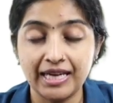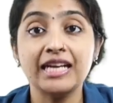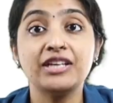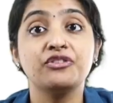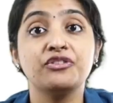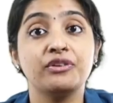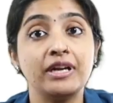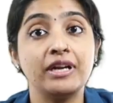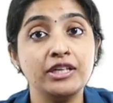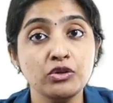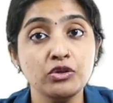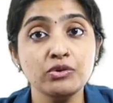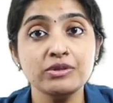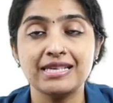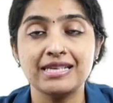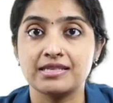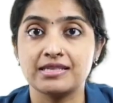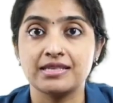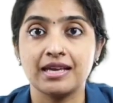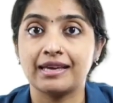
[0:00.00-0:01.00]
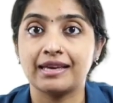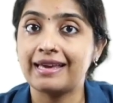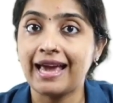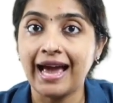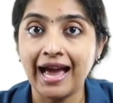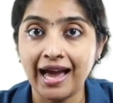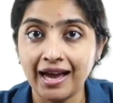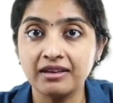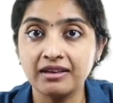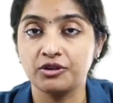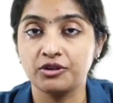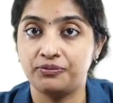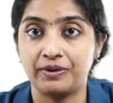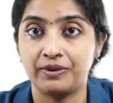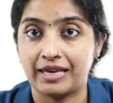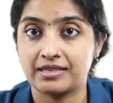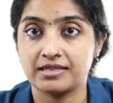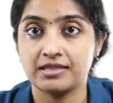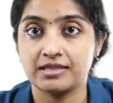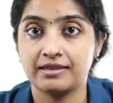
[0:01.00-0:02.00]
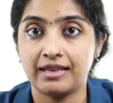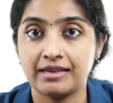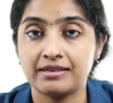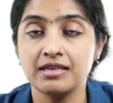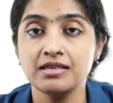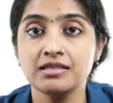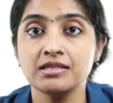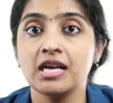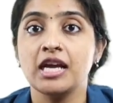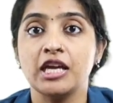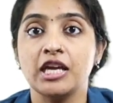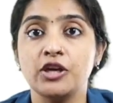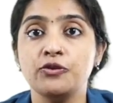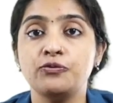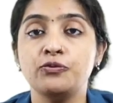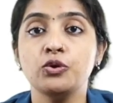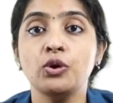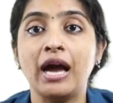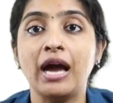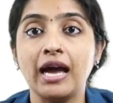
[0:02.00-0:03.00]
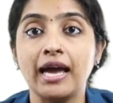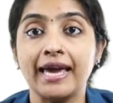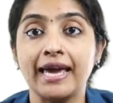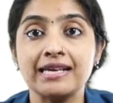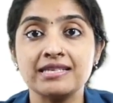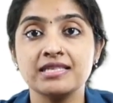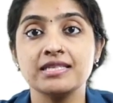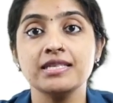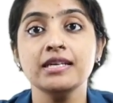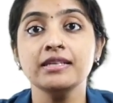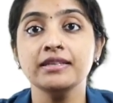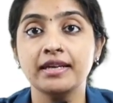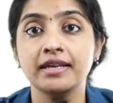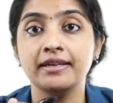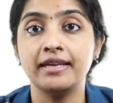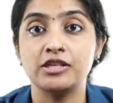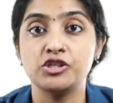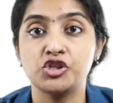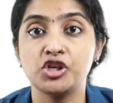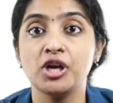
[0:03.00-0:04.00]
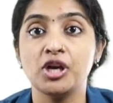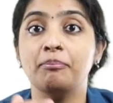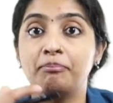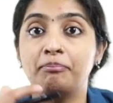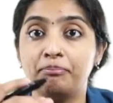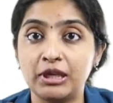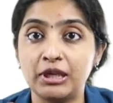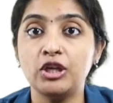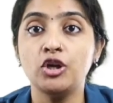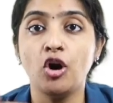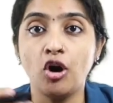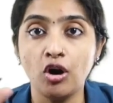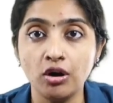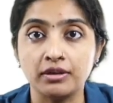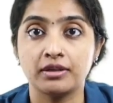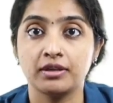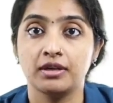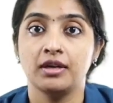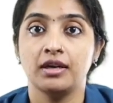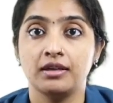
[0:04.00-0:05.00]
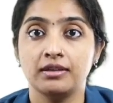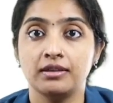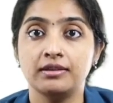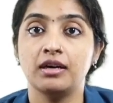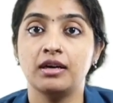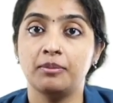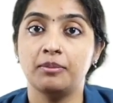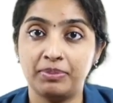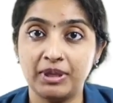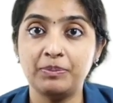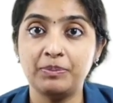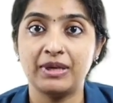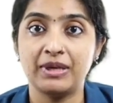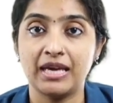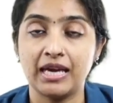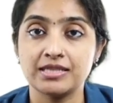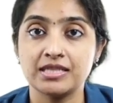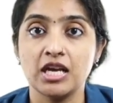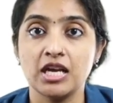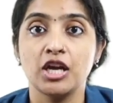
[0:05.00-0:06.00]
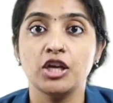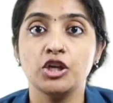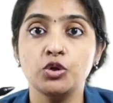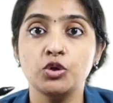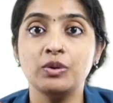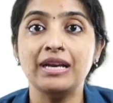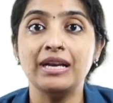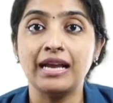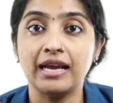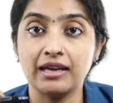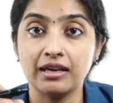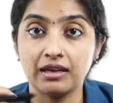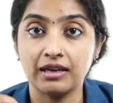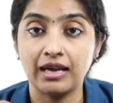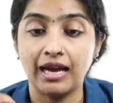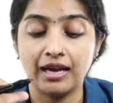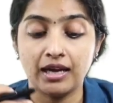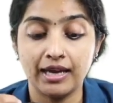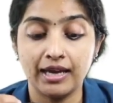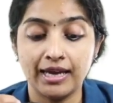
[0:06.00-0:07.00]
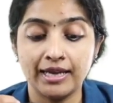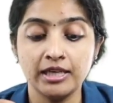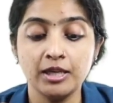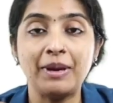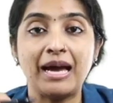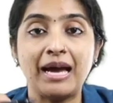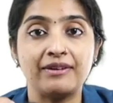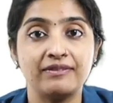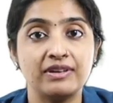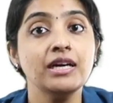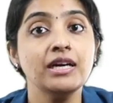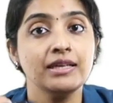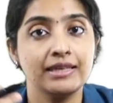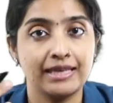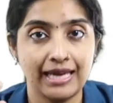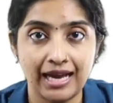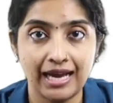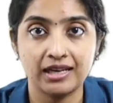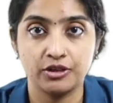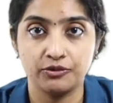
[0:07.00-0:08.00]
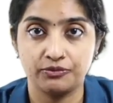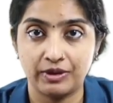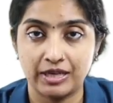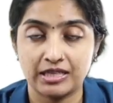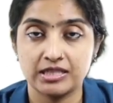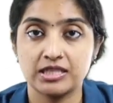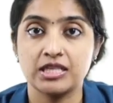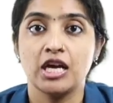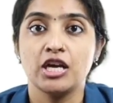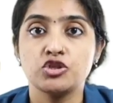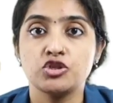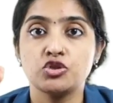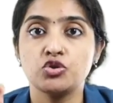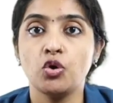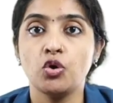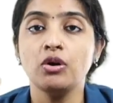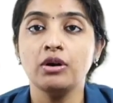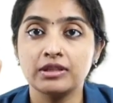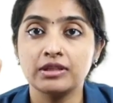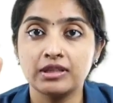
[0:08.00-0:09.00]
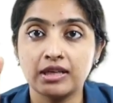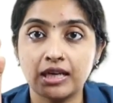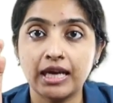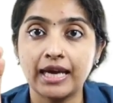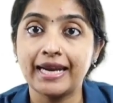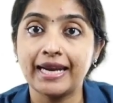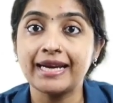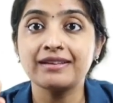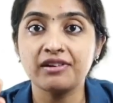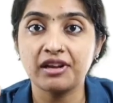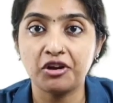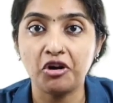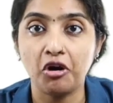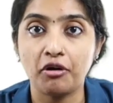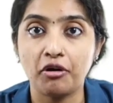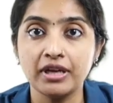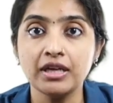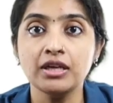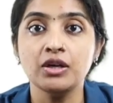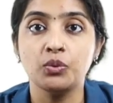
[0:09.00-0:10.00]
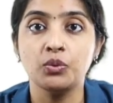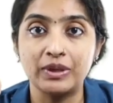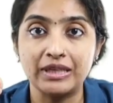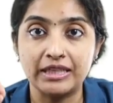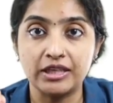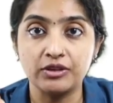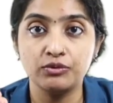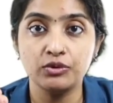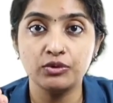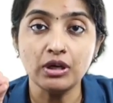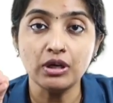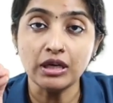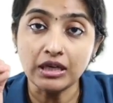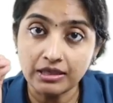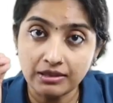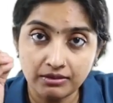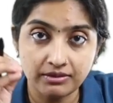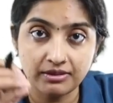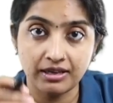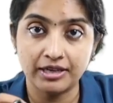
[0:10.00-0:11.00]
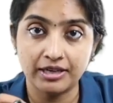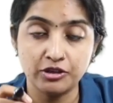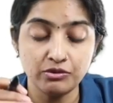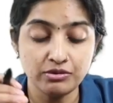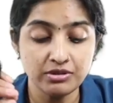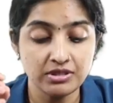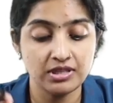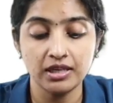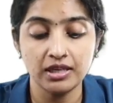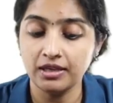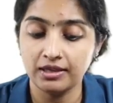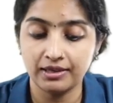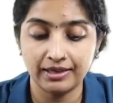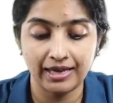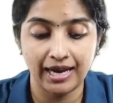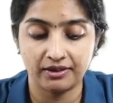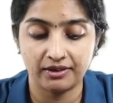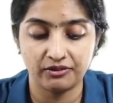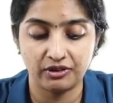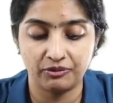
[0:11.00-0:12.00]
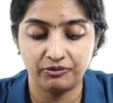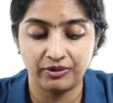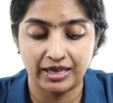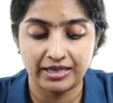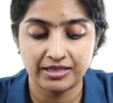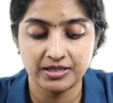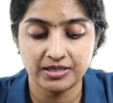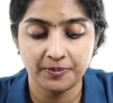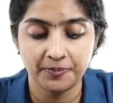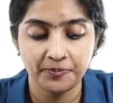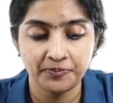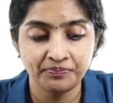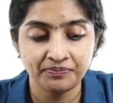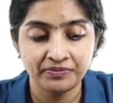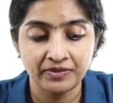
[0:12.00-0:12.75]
it reduces gag reflex. That is, if you extend the denture beyond the PPS, you will end up having a gag reflex. So the correct recording will give you reduce the gag reflex.